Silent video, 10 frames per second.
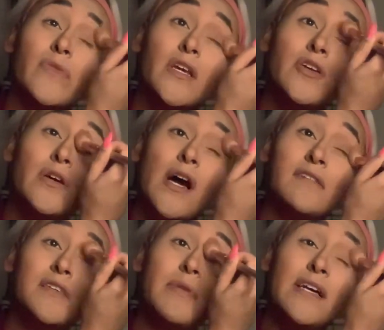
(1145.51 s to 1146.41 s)
You can
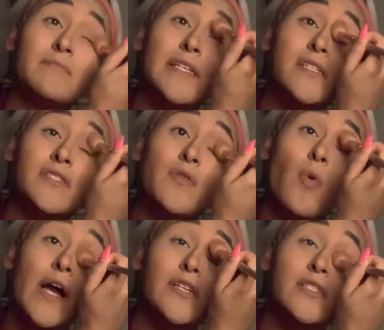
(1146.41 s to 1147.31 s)
honestly be as messy as you
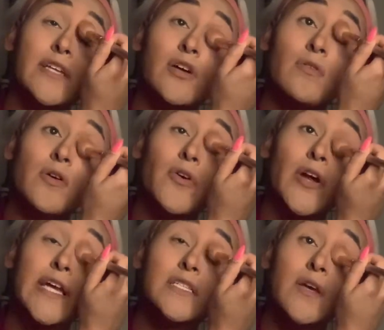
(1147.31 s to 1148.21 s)
want, just like don't go
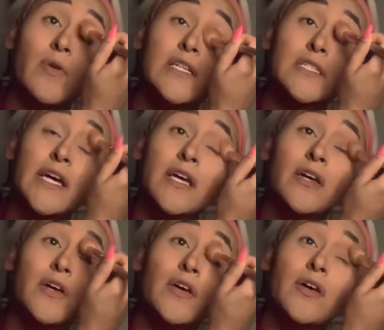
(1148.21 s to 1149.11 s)
crazy where it's like
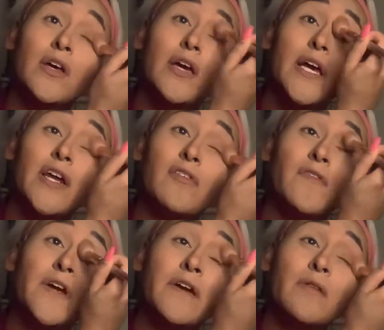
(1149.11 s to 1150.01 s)

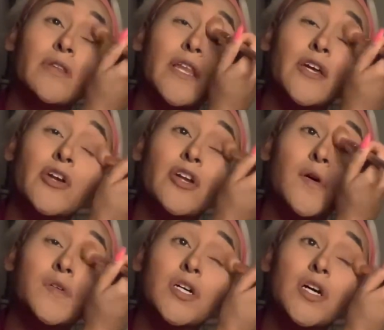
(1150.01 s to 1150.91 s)
interfering with like your
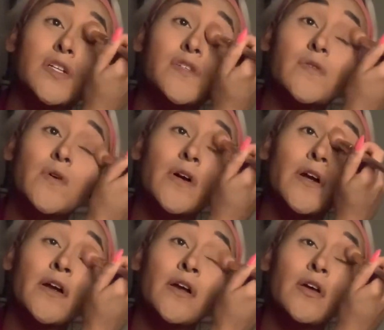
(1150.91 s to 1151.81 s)
nose contour.